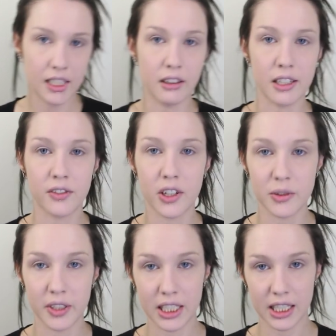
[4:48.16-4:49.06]
Alright, so
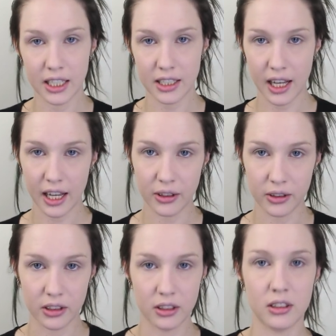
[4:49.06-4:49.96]
first we need to get a
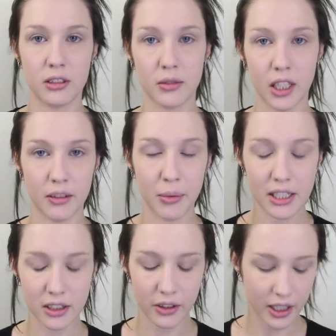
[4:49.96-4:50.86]
good kind of
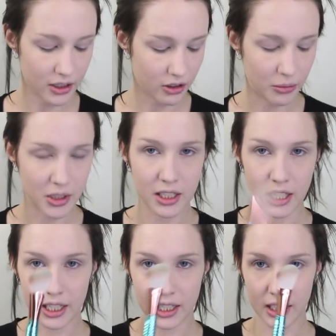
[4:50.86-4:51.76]
base going, so I'm just
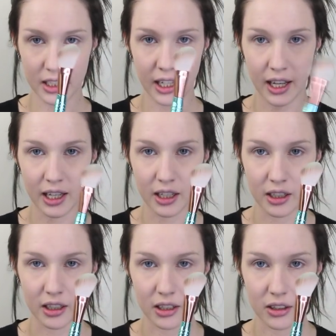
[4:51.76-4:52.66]
taking
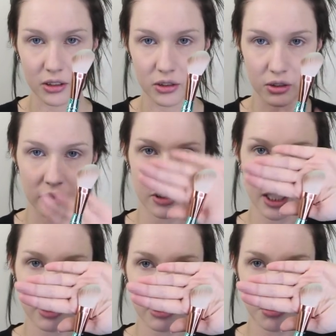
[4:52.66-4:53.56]
a contour
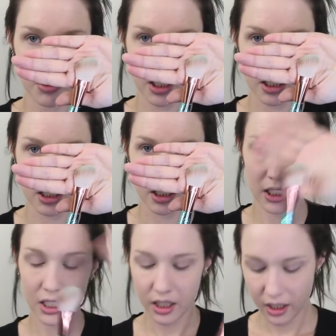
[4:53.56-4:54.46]
angled brush
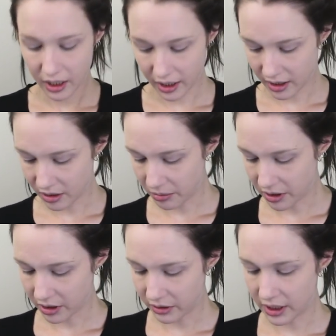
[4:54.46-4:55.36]
and
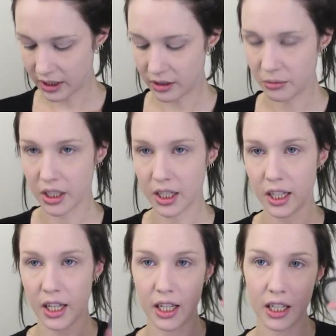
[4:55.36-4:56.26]
we're going in
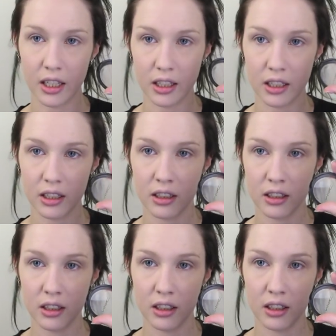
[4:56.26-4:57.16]
with a
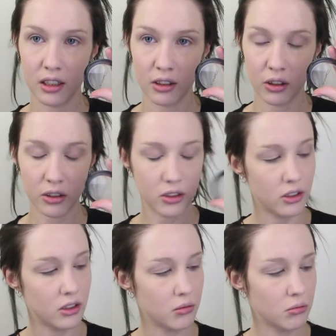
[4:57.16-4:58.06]

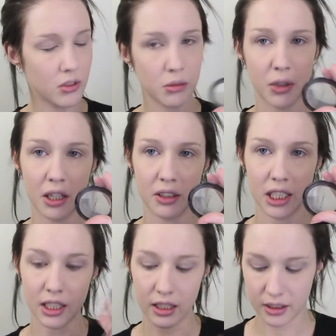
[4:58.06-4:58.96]
contour
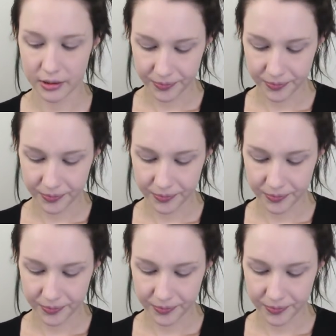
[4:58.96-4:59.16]
brownie colour,